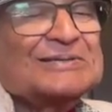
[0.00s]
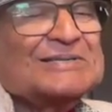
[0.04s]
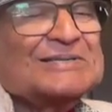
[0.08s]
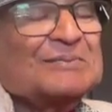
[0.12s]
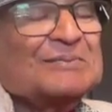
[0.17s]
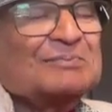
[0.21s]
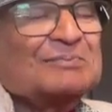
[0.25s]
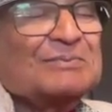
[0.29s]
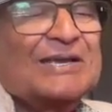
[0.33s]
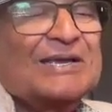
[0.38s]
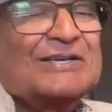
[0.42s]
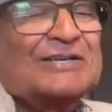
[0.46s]
is
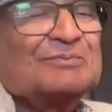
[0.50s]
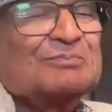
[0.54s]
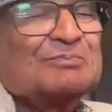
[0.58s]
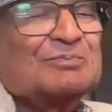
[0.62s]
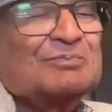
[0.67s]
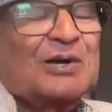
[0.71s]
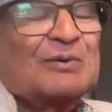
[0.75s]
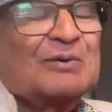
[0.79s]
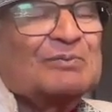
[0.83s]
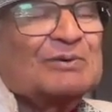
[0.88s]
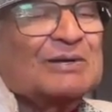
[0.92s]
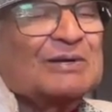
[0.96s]
a main
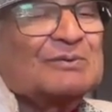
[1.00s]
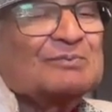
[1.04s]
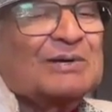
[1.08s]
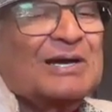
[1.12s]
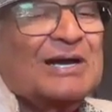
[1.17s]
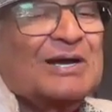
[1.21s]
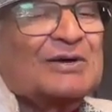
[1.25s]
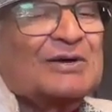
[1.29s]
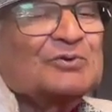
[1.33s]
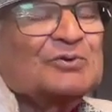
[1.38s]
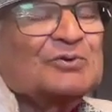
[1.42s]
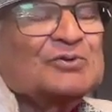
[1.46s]
problem,
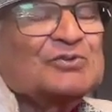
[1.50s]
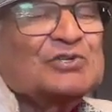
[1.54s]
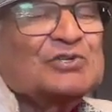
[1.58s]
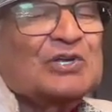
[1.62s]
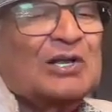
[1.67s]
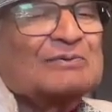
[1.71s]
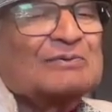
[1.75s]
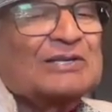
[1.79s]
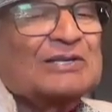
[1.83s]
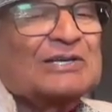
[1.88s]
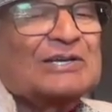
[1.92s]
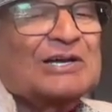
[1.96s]
how to
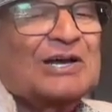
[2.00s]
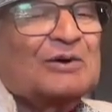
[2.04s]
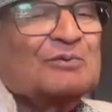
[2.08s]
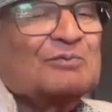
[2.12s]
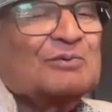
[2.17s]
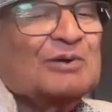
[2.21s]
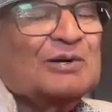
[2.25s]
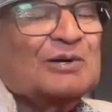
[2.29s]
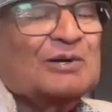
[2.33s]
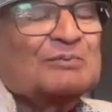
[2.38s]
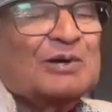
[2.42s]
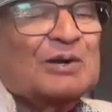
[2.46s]
solve the
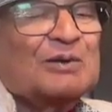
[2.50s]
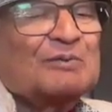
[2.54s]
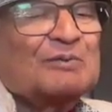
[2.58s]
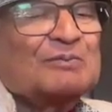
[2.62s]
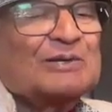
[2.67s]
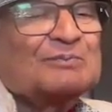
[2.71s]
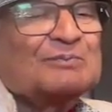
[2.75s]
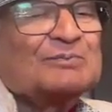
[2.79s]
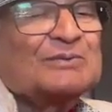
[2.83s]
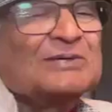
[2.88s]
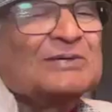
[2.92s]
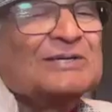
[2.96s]
carbon
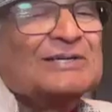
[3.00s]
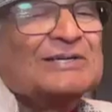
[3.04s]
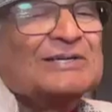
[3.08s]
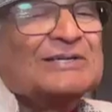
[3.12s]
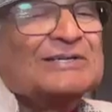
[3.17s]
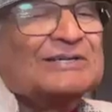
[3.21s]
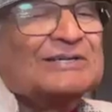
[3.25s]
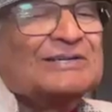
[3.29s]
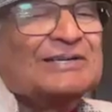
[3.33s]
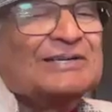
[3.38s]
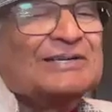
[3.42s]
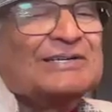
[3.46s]
problem,
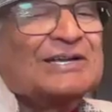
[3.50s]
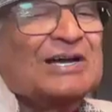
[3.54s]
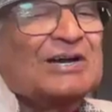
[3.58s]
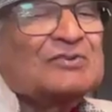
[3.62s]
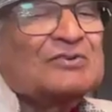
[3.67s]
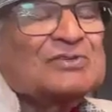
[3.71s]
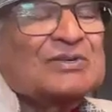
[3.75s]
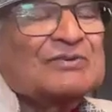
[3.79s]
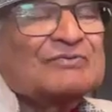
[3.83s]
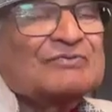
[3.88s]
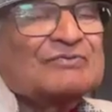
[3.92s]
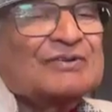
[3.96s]

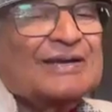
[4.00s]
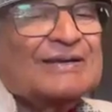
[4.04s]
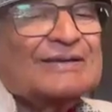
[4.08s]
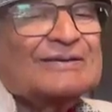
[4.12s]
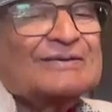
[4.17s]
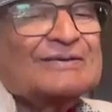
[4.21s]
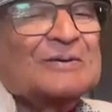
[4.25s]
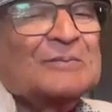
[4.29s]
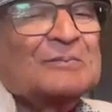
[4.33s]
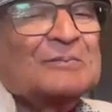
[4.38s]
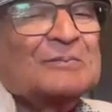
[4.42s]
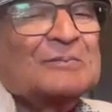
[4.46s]
greenhouse
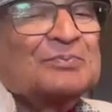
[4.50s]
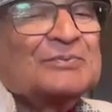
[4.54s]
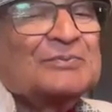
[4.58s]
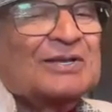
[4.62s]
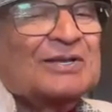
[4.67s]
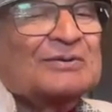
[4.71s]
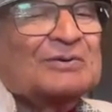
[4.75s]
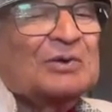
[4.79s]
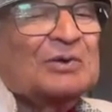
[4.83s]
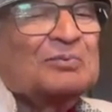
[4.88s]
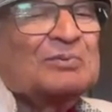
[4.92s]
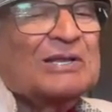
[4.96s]
effect,
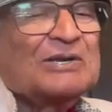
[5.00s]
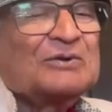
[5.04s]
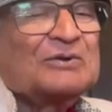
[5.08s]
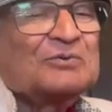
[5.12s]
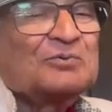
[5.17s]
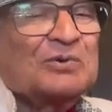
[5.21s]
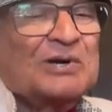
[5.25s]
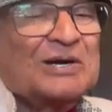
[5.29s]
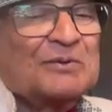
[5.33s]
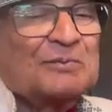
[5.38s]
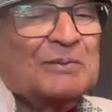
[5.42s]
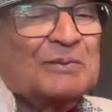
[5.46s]
global
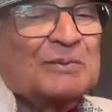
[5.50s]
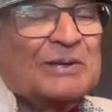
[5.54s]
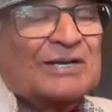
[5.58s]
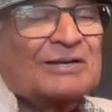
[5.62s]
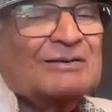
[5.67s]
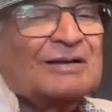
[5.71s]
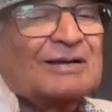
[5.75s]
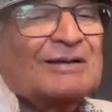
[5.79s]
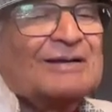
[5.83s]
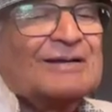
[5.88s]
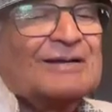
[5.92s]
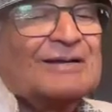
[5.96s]

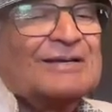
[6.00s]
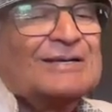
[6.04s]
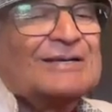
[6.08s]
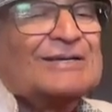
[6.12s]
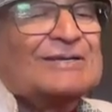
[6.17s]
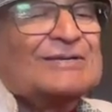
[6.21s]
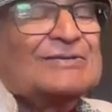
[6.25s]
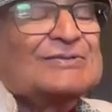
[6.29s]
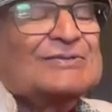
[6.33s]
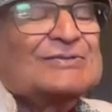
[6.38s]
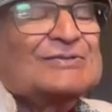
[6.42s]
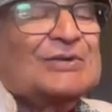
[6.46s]
warming.
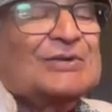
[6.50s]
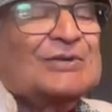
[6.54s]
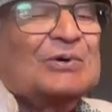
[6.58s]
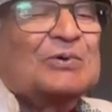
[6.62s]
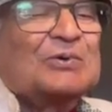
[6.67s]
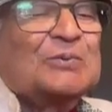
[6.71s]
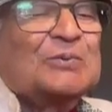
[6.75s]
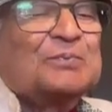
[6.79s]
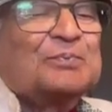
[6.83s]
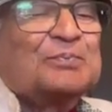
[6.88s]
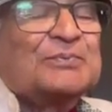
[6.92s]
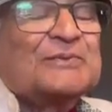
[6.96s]

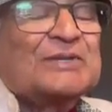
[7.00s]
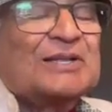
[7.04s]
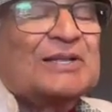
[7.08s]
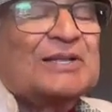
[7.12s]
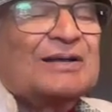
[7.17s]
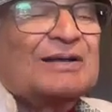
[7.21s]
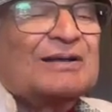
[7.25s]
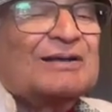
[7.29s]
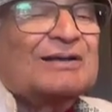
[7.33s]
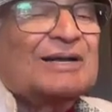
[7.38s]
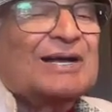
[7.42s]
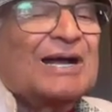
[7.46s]
So
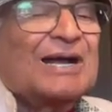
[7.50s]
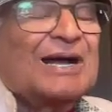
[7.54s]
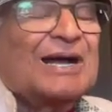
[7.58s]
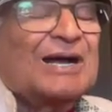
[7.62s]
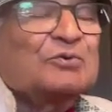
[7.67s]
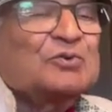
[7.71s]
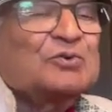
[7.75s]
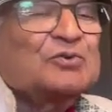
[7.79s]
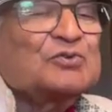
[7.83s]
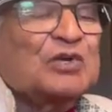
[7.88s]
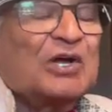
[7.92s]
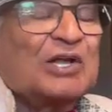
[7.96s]
how
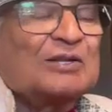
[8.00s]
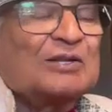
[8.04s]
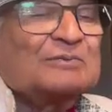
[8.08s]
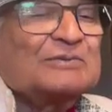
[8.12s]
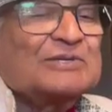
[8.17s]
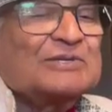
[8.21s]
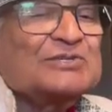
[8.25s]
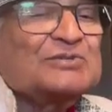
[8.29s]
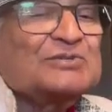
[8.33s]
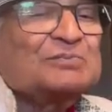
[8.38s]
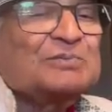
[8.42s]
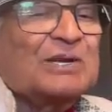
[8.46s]
to
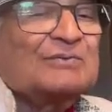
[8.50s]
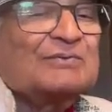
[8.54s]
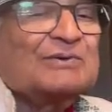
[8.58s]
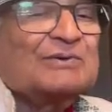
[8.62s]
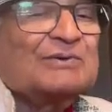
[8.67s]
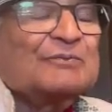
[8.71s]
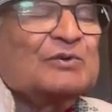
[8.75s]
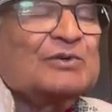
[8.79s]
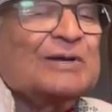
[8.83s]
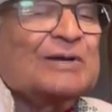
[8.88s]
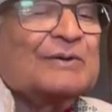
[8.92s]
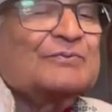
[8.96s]
solve this
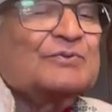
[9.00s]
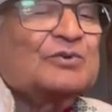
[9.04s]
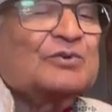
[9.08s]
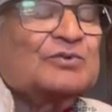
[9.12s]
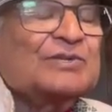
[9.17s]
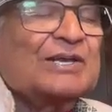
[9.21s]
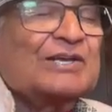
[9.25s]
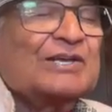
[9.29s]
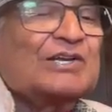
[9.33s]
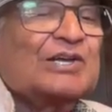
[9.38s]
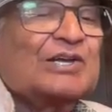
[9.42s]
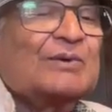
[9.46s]
problem? We have to
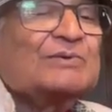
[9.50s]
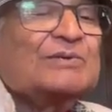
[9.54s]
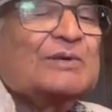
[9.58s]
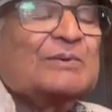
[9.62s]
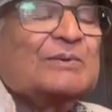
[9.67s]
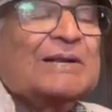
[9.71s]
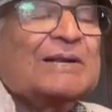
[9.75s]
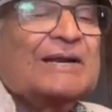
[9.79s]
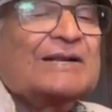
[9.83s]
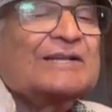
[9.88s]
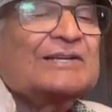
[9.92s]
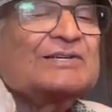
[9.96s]
think of the
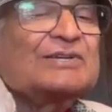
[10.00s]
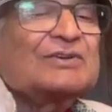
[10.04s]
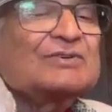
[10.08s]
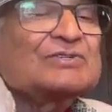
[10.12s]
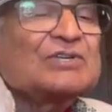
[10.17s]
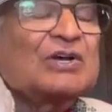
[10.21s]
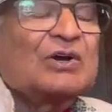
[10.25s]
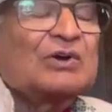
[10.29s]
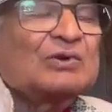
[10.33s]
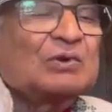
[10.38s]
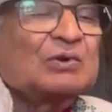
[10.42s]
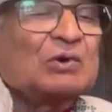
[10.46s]
planet
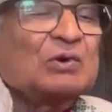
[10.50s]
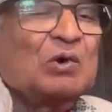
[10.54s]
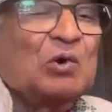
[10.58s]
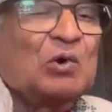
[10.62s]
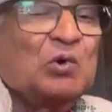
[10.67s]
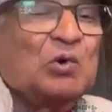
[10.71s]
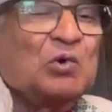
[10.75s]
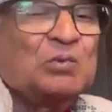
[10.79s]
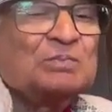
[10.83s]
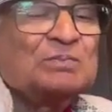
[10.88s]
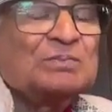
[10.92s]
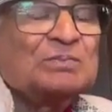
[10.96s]
as our
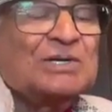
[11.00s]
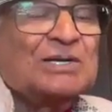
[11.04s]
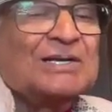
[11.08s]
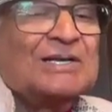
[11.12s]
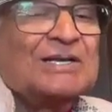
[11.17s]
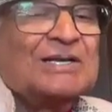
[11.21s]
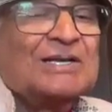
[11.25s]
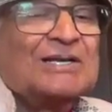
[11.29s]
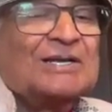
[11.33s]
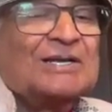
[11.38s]
home,